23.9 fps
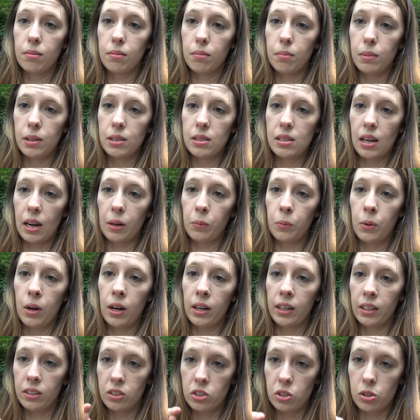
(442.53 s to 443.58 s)

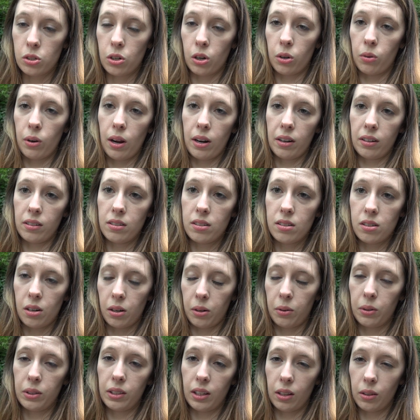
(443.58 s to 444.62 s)
mid-sidewalk and just turn around and start
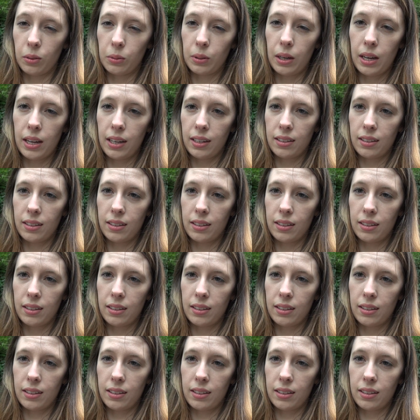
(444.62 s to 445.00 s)
going the other way,